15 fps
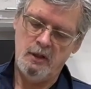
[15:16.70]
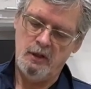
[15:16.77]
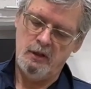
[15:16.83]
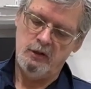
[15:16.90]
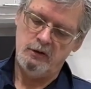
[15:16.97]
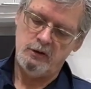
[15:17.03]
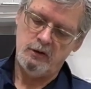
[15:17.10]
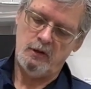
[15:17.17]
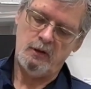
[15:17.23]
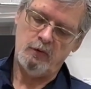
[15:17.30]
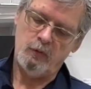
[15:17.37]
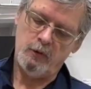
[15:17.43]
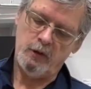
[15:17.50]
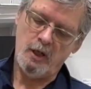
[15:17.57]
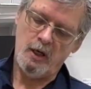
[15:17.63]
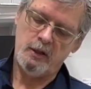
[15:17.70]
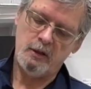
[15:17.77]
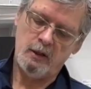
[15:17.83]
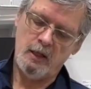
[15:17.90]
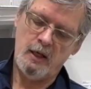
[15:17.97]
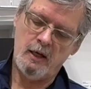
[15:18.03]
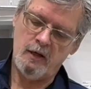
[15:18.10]
so that we're not going
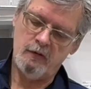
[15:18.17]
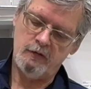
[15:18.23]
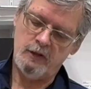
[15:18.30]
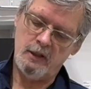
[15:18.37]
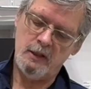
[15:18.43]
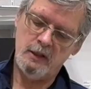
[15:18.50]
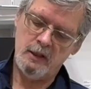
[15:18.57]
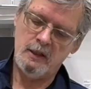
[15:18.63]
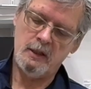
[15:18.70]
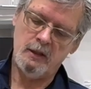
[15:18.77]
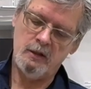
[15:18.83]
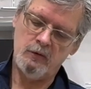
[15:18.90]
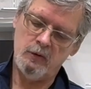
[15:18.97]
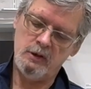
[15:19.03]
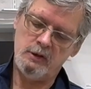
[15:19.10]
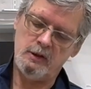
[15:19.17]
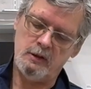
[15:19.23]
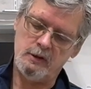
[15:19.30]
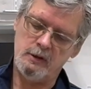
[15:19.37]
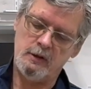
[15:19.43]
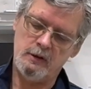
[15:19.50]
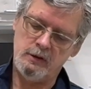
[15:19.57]
to have any kind of
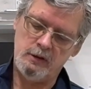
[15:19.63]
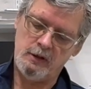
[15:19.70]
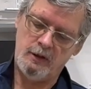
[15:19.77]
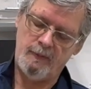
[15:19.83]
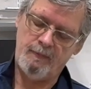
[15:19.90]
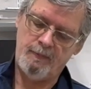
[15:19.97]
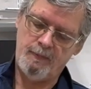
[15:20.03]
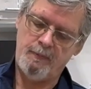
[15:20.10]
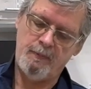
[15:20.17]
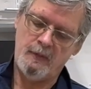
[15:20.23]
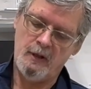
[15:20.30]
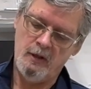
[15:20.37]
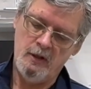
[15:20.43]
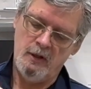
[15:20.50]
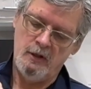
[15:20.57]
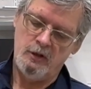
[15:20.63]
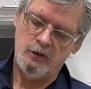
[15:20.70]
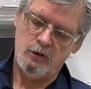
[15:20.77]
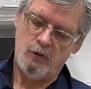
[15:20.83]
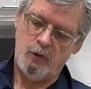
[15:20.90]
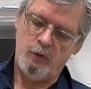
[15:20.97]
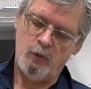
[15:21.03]
resistance.
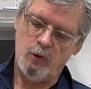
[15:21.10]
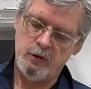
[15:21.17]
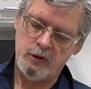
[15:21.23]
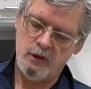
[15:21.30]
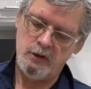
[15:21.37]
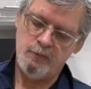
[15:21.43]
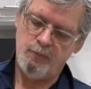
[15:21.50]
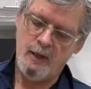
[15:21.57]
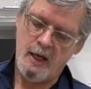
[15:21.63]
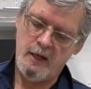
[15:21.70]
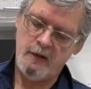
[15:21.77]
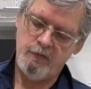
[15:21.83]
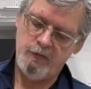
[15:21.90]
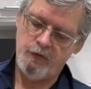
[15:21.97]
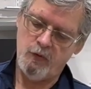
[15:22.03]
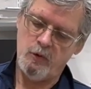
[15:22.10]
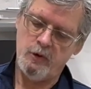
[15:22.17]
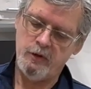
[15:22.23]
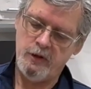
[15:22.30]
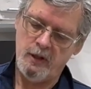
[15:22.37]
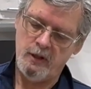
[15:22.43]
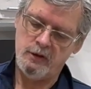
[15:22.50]
So we work this back and
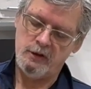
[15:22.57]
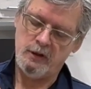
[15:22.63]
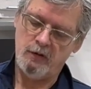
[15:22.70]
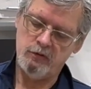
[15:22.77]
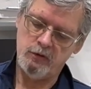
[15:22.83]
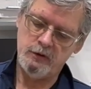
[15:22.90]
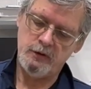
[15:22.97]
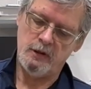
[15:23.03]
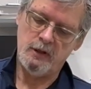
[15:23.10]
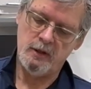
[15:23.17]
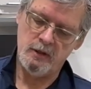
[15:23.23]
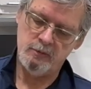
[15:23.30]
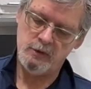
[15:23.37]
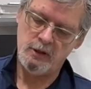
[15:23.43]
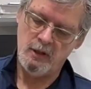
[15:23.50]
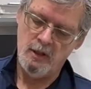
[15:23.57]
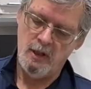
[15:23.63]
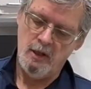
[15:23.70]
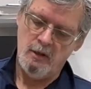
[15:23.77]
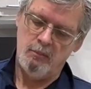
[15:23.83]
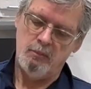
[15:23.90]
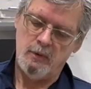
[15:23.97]
forth several times,
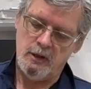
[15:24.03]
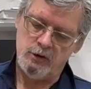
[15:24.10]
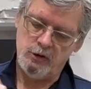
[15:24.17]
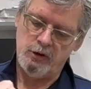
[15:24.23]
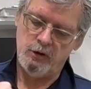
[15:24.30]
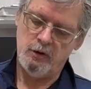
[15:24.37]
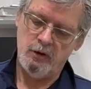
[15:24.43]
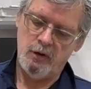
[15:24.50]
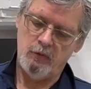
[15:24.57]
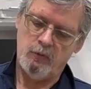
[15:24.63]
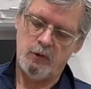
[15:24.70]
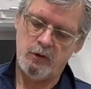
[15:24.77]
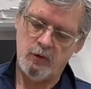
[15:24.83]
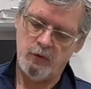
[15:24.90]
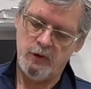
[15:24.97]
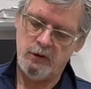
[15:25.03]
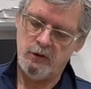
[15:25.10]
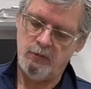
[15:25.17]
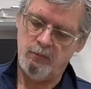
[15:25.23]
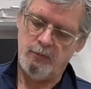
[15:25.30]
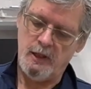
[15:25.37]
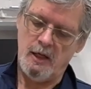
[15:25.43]
make sure that we're going
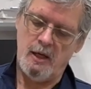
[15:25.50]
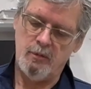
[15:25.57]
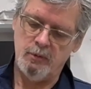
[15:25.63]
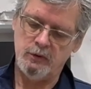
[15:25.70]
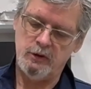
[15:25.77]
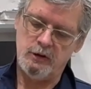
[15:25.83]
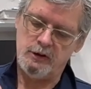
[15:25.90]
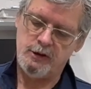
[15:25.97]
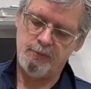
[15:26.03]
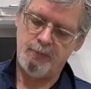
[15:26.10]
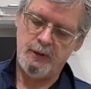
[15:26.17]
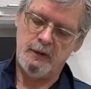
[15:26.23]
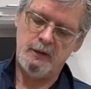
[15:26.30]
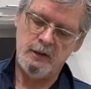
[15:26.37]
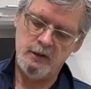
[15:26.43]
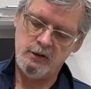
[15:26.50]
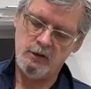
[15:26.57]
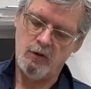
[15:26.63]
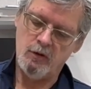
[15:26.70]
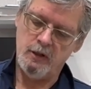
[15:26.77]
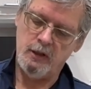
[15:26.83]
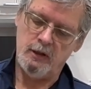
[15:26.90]
to be able to spin this
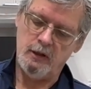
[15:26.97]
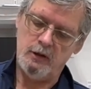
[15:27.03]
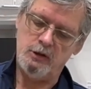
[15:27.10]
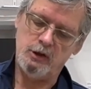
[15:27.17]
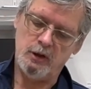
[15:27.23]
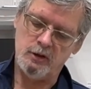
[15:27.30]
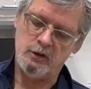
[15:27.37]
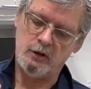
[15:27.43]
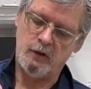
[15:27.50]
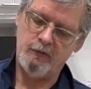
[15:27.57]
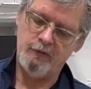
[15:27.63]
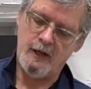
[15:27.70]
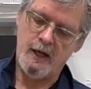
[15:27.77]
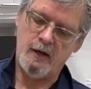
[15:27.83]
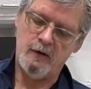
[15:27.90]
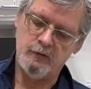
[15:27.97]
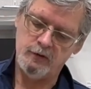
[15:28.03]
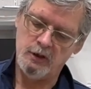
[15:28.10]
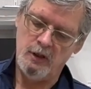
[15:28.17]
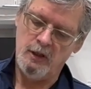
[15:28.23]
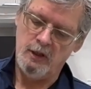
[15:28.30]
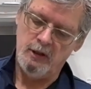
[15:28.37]
on and adjust our valves
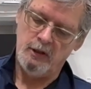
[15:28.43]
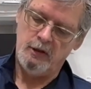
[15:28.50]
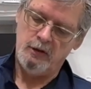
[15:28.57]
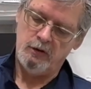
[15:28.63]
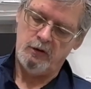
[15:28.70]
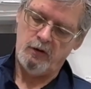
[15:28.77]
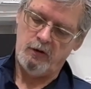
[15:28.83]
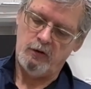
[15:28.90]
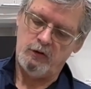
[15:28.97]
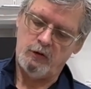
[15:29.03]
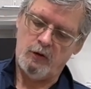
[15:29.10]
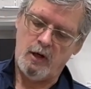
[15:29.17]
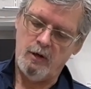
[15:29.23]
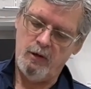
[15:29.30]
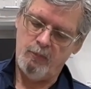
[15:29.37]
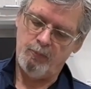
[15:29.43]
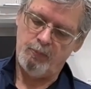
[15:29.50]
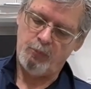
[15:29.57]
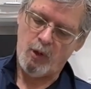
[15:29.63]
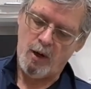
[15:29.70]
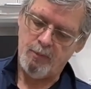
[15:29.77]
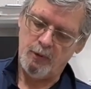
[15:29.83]
to the
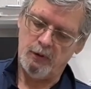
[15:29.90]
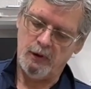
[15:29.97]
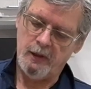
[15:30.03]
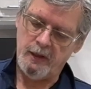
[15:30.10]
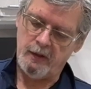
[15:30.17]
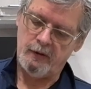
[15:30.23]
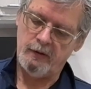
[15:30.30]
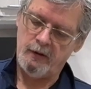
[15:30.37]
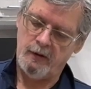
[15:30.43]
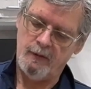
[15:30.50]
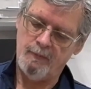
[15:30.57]
proper length